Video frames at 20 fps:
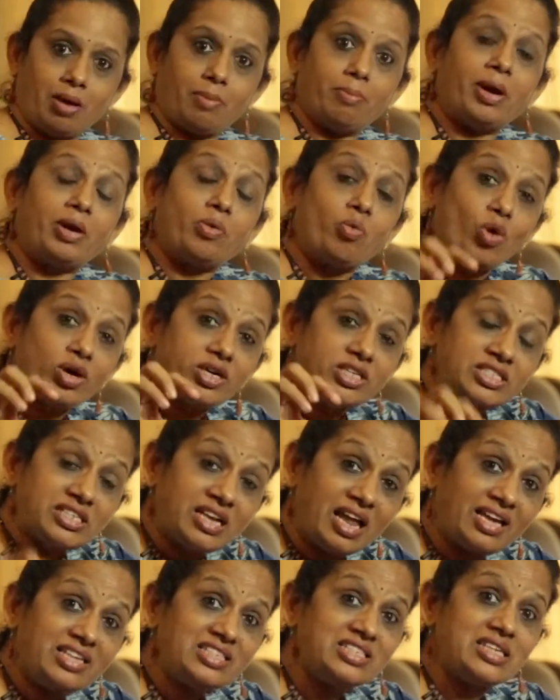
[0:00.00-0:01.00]
But what is
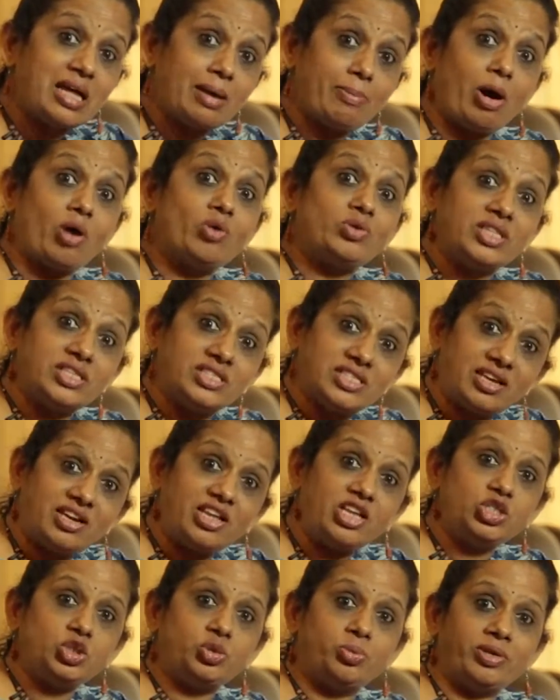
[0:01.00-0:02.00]
nice about this
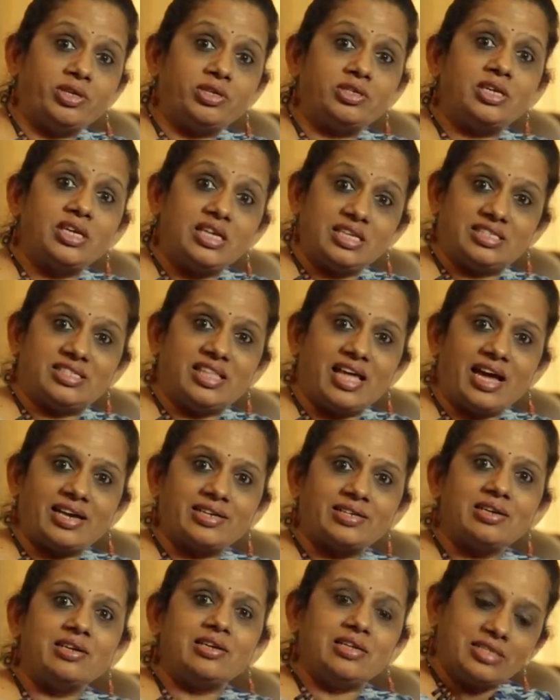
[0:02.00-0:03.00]
arrangement is that
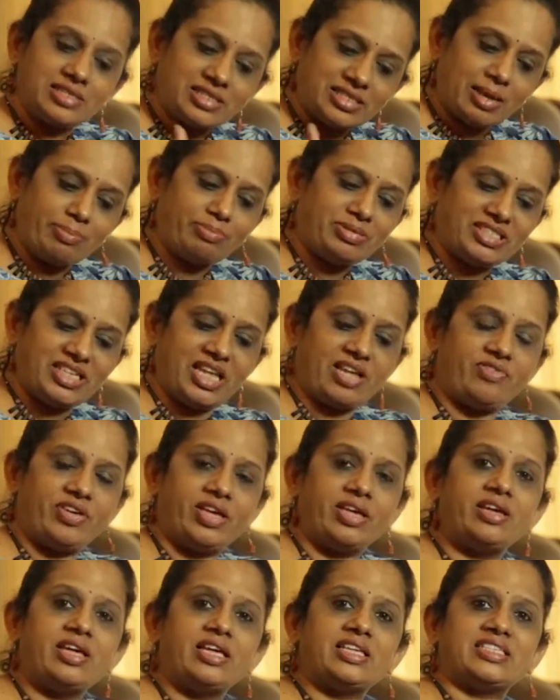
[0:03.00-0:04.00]
some
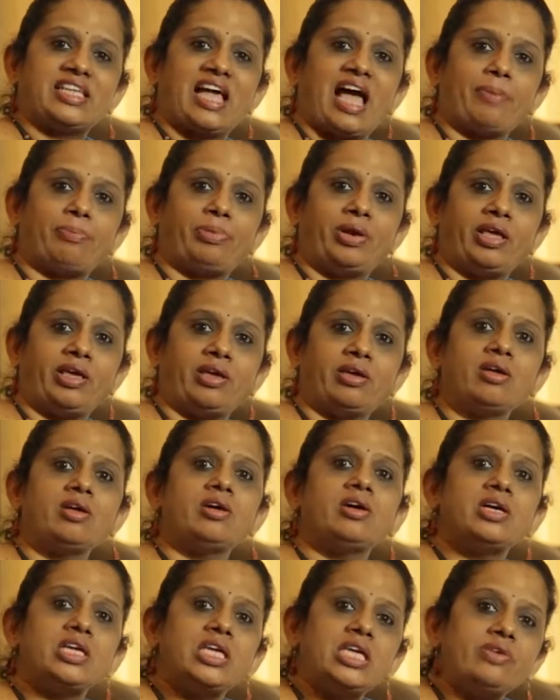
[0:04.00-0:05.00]
saving is happening
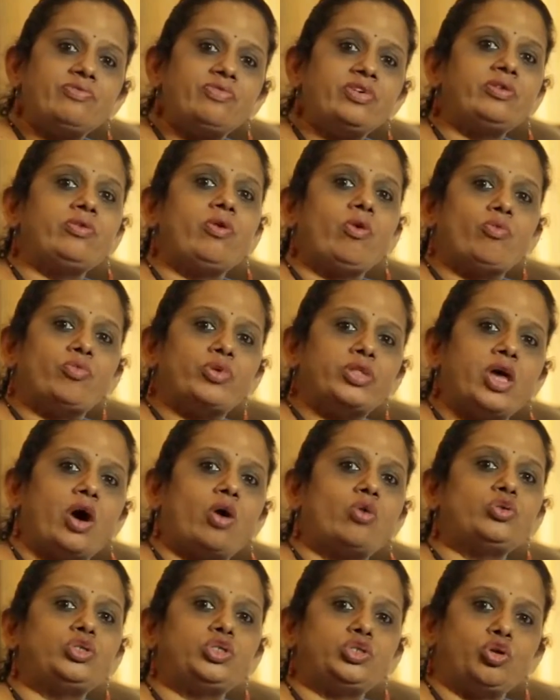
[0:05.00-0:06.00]
even
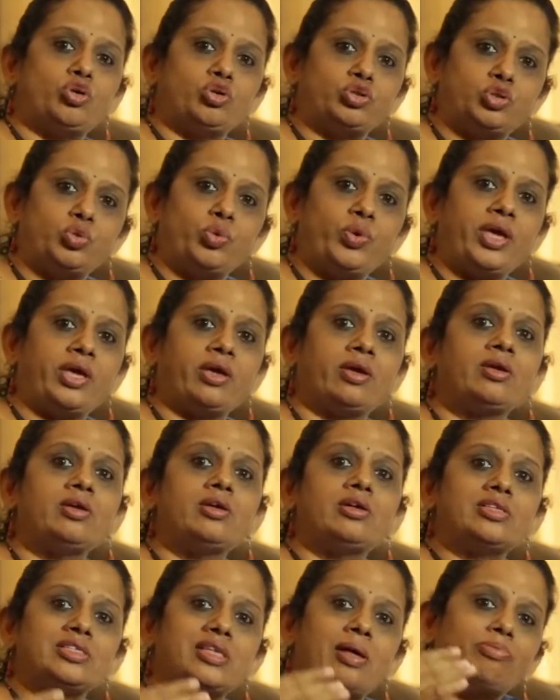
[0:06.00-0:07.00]
without you doing
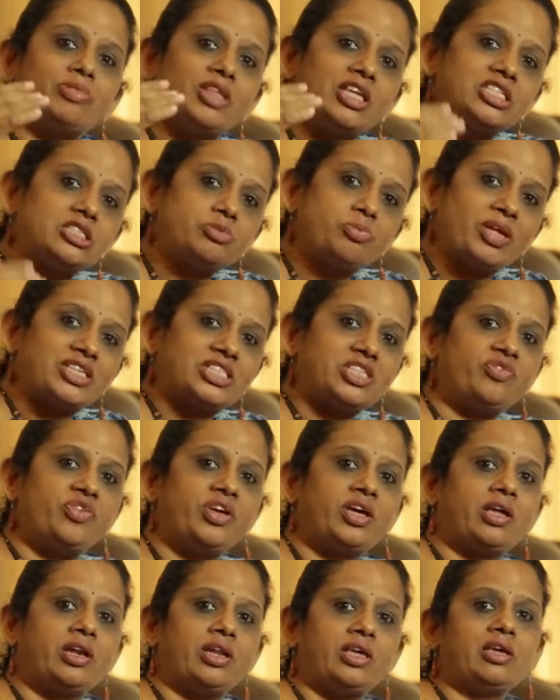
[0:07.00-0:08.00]
something
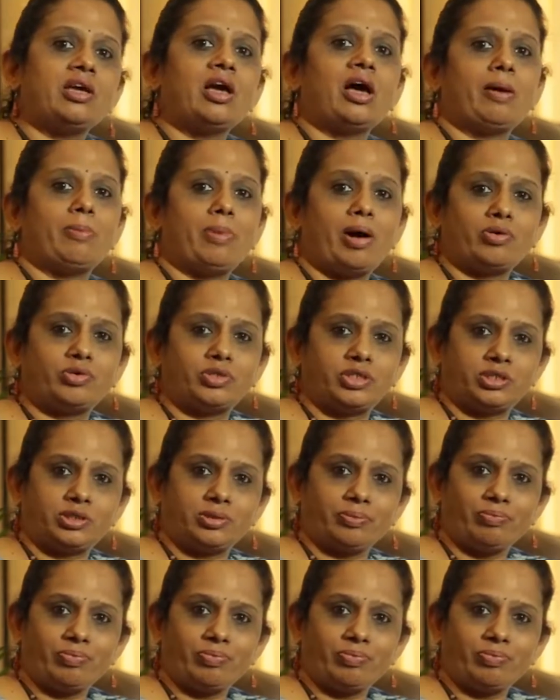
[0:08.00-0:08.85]
specifically about it.